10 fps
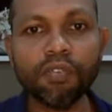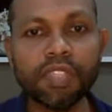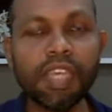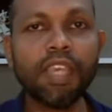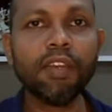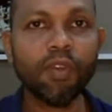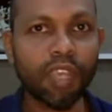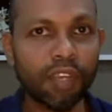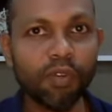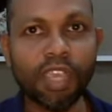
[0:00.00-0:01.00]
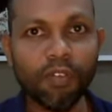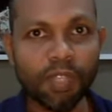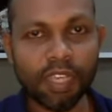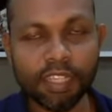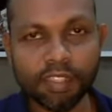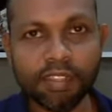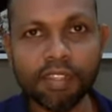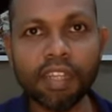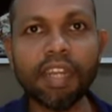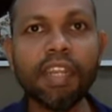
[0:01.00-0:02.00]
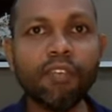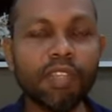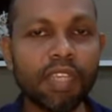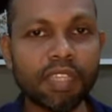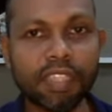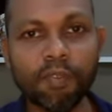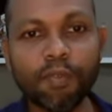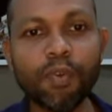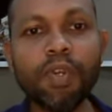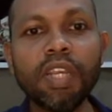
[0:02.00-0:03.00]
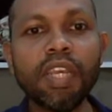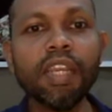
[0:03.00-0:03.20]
saying, okay, look, everything is done, everything is approved.